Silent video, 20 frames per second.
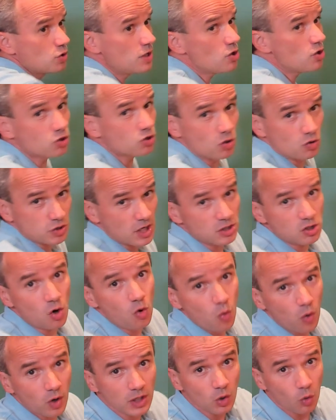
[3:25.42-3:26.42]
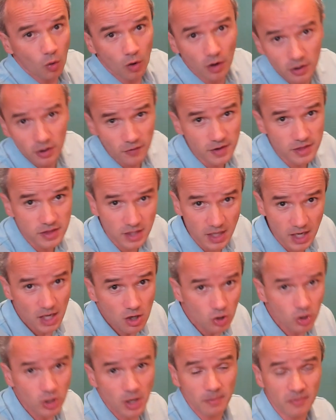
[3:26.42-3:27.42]
newtons. I don't want to work with
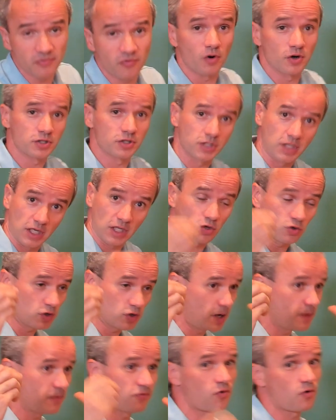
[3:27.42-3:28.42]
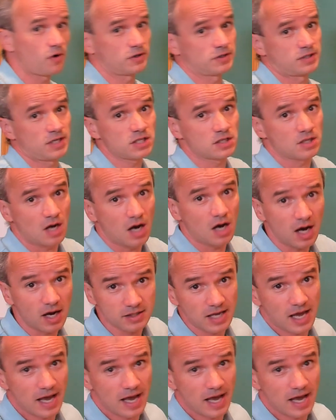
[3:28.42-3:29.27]
kilogram force. Kilogram force is not